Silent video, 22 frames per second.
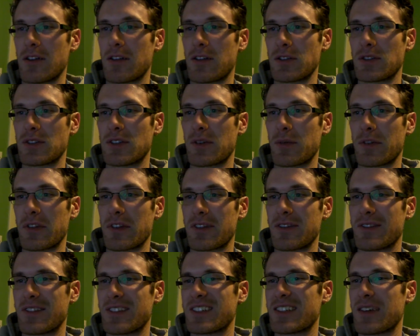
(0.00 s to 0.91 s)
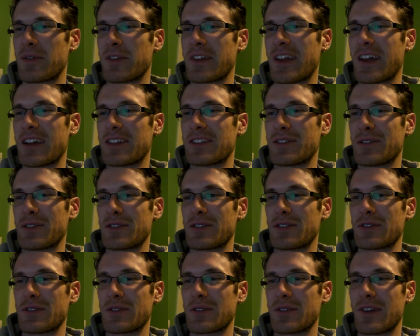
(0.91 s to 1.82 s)
Some of the answers
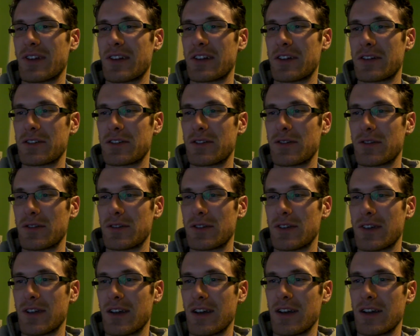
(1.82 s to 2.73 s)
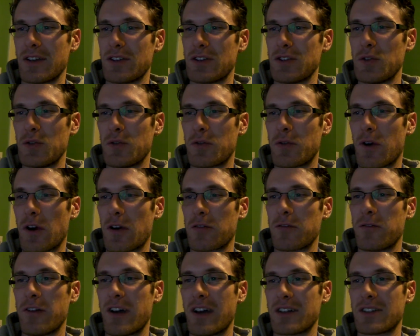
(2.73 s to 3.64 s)
are a little too
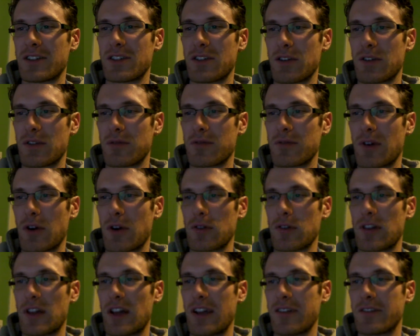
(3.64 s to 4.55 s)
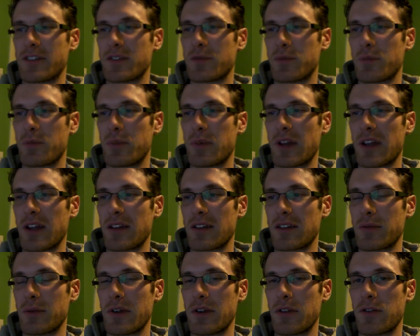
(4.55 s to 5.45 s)
far-fetched or life-spinning
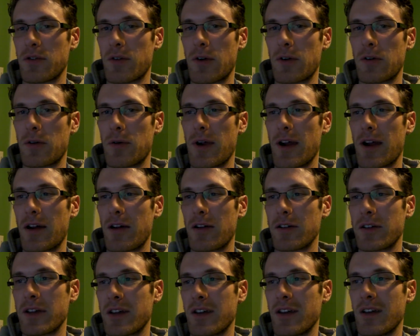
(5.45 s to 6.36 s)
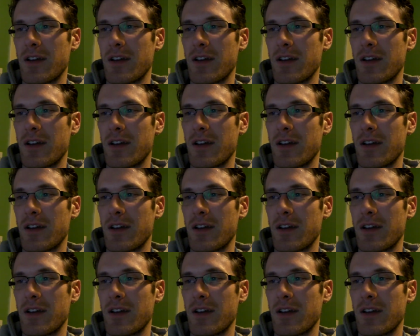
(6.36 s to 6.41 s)
to be thrown around.